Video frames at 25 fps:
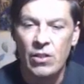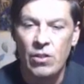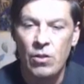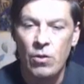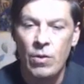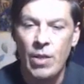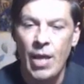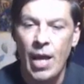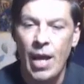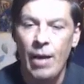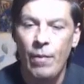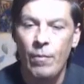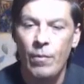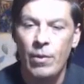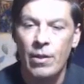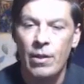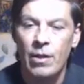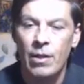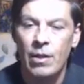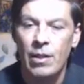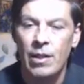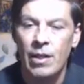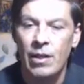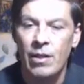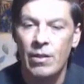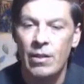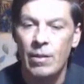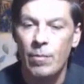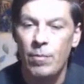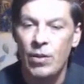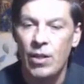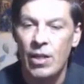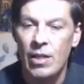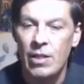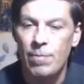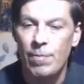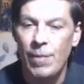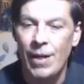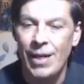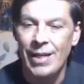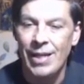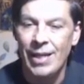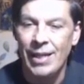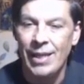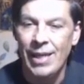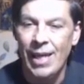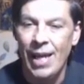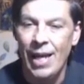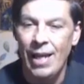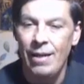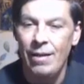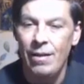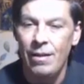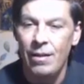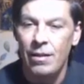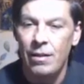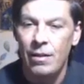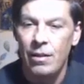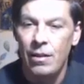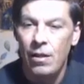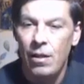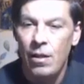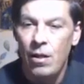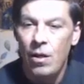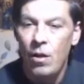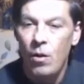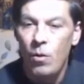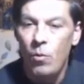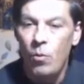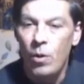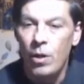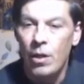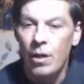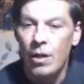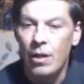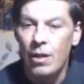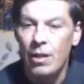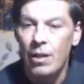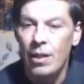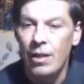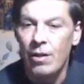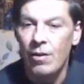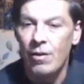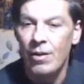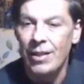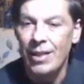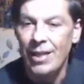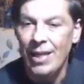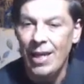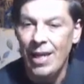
do that, we're gonna click on the plus button again. We're gonna click on the